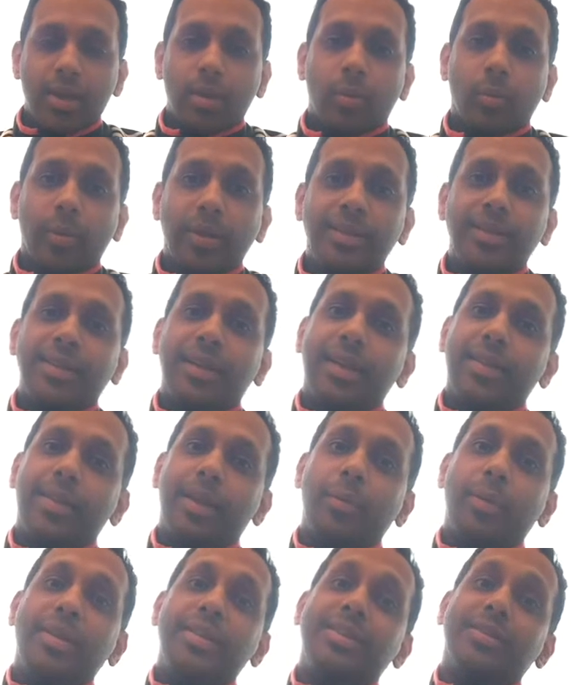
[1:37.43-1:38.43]
winter,
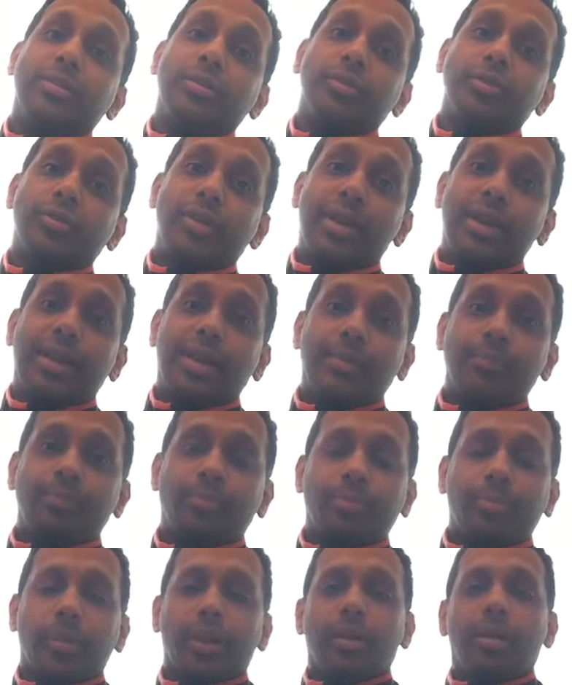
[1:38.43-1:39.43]
they went to Australia
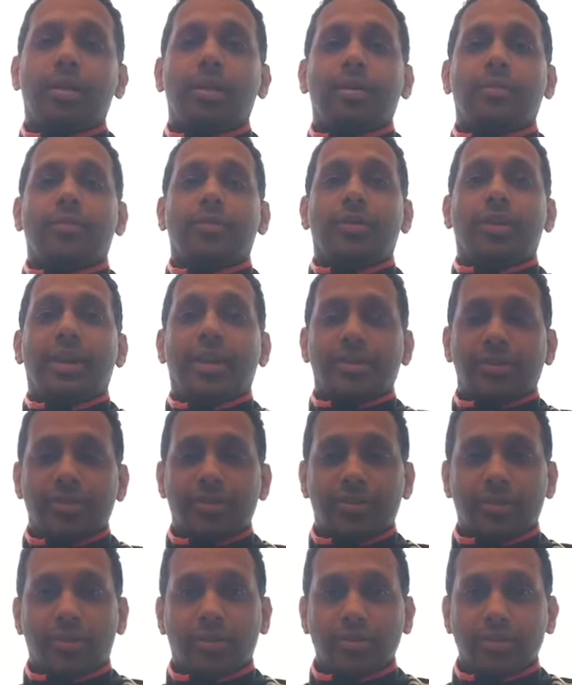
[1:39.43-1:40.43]
for an
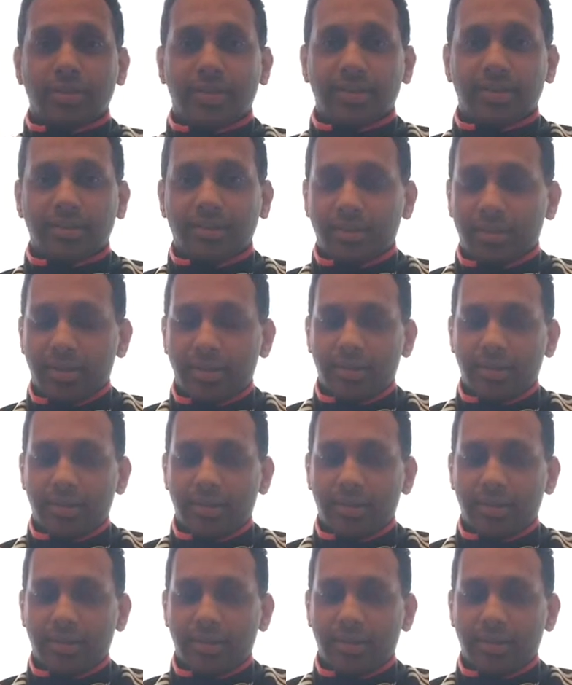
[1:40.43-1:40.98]
Ashes contest.